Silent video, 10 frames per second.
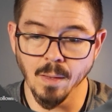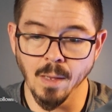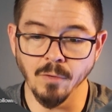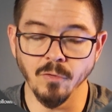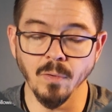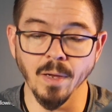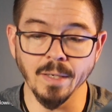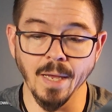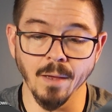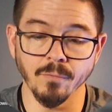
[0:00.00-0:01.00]
I do not
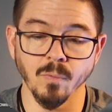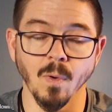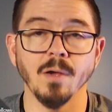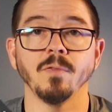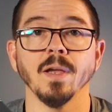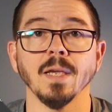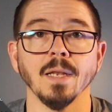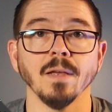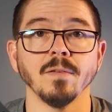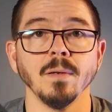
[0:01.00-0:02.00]
have Wi-Fi
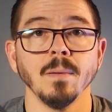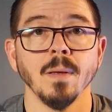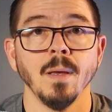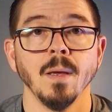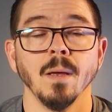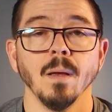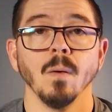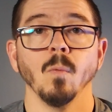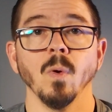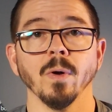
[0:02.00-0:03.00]
connected.
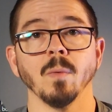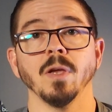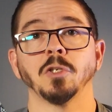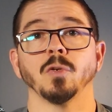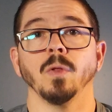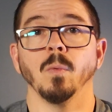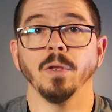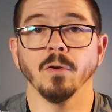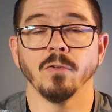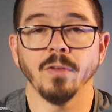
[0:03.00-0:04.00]
We want to make sure that
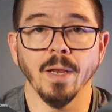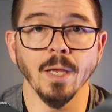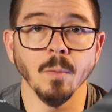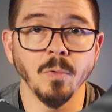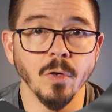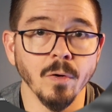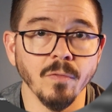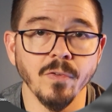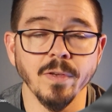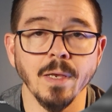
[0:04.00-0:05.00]
when you're setting up your
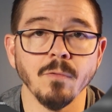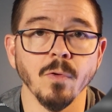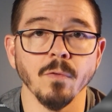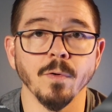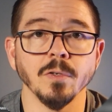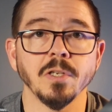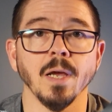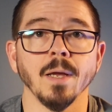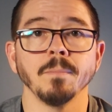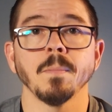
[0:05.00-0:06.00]
InvisaGig for the first
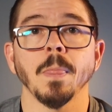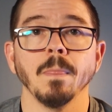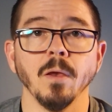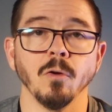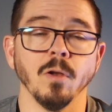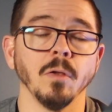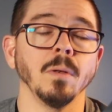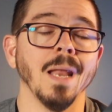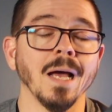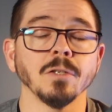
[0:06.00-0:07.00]
time, that you're
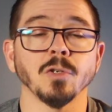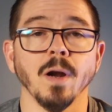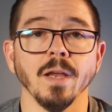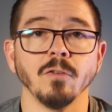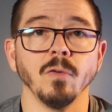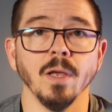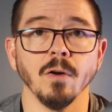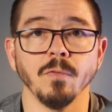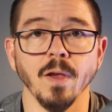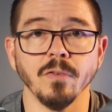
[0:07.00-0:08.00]
not trying to
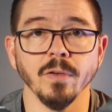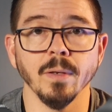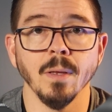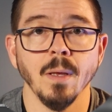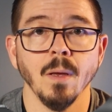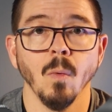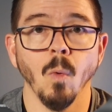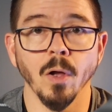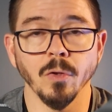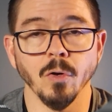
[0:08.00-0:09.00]
interface it
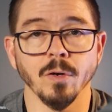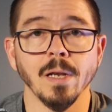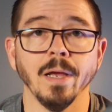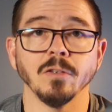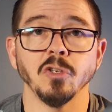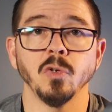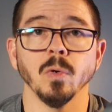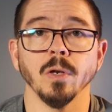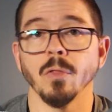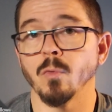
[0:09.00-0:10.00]
while you're connected to
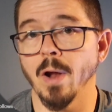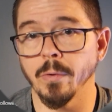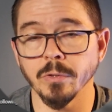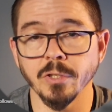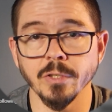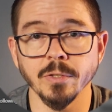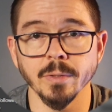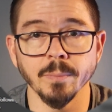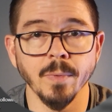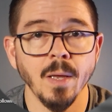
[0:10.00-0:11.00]
another router
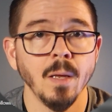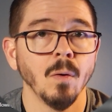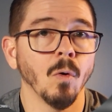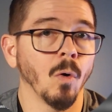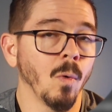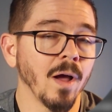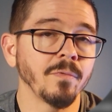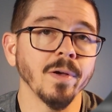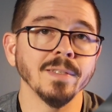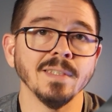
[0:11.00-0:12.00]
system or a
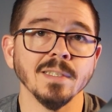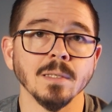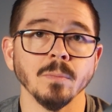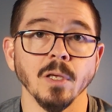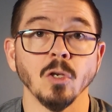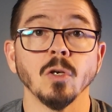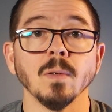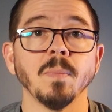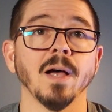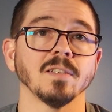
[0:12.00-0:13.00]
Wi-Fi system that
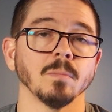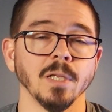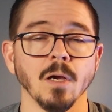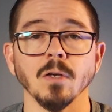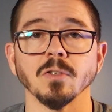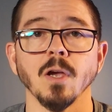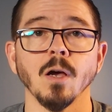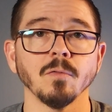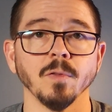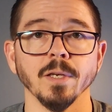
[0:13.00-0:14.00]
could possibly cause
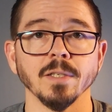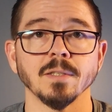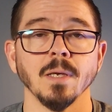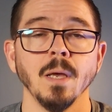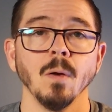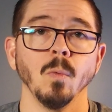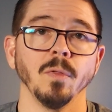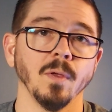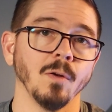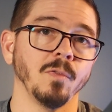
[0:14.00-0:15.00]
conflicts
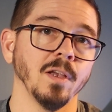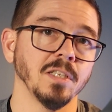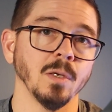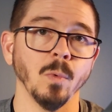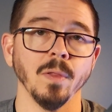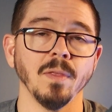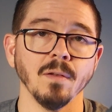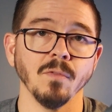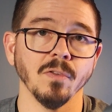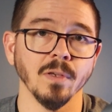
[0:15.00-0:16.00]
with interfacing with the
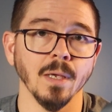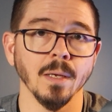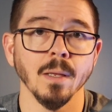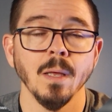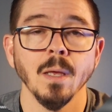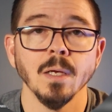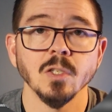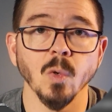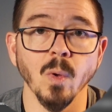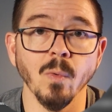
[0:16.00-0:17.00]
InvisaGig.
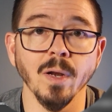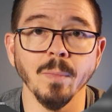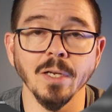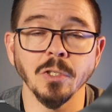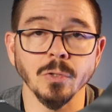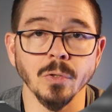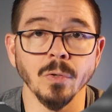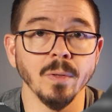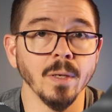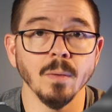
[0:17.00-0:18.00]
So we want to make
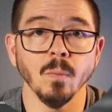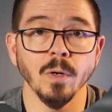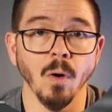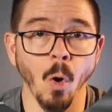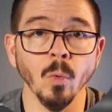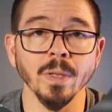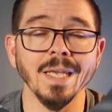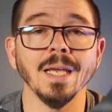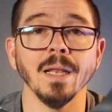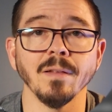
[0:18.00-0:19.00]
sure that we are
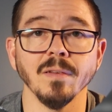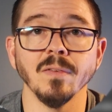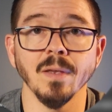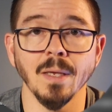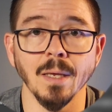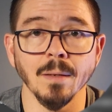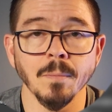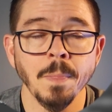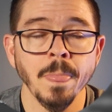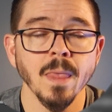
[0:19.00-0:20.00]
only connected to it.
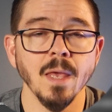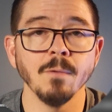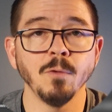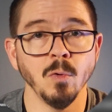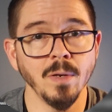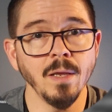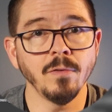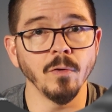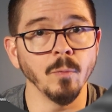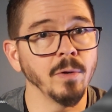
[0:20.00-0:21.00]
If you need
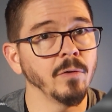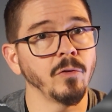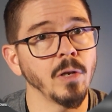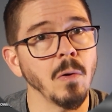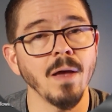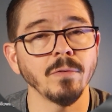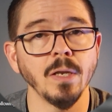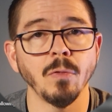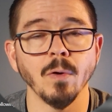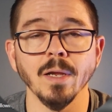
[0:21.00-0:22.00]
to, because you don't have an
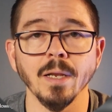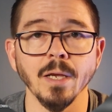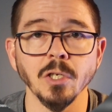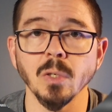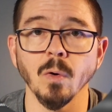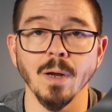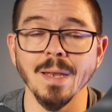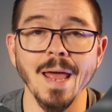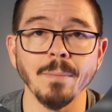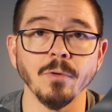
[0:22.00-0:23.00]
Ethernet connection or an
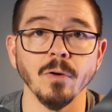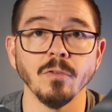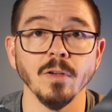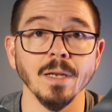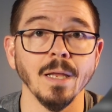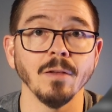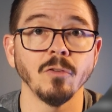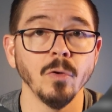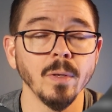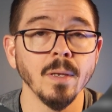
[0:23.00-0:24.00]
adapter to connect
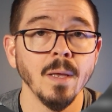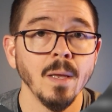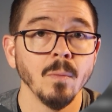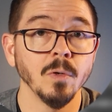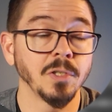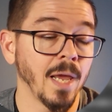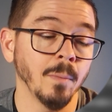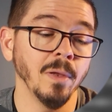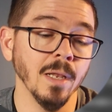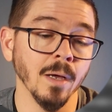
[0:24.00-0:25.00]
to it, which
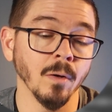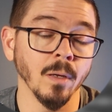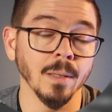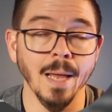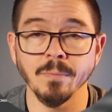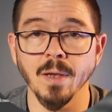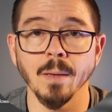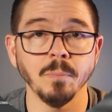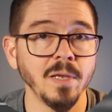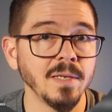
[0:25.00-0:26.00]
can be done on
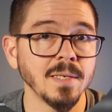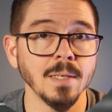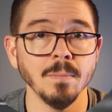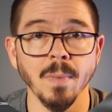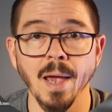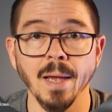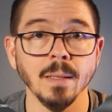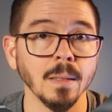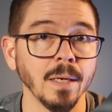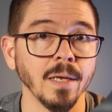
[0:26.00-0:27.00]
laptop, PC,
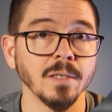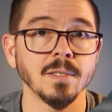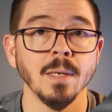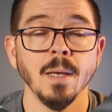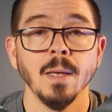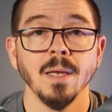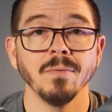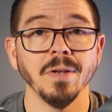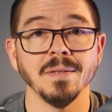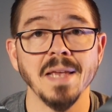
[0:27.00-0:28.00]
Mac, Linux,
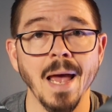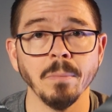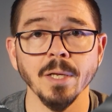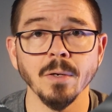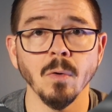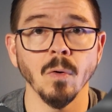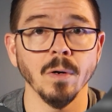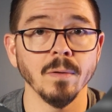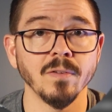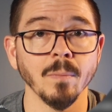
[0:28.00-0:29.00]
even a tablet,
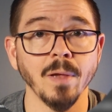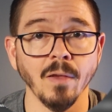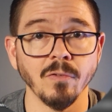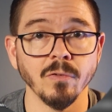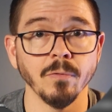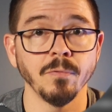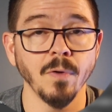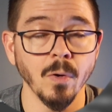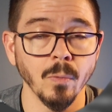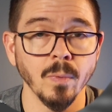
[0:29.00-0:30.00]
or in some cases a
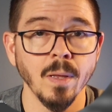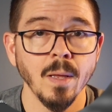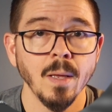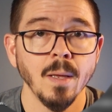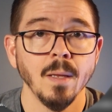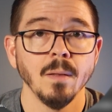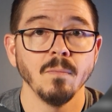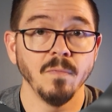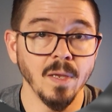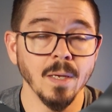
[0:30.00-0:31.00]
phone
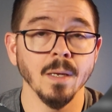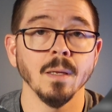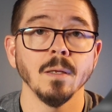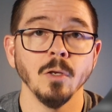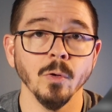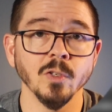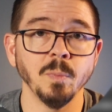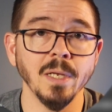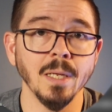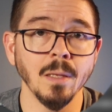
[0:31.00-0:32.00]
via
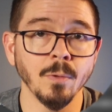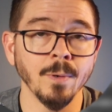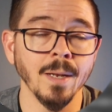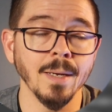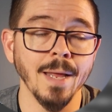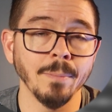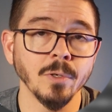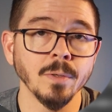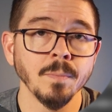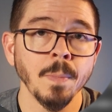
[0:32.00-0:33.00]
USB to Ethernet
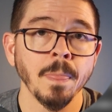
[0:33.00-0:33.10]
adapter,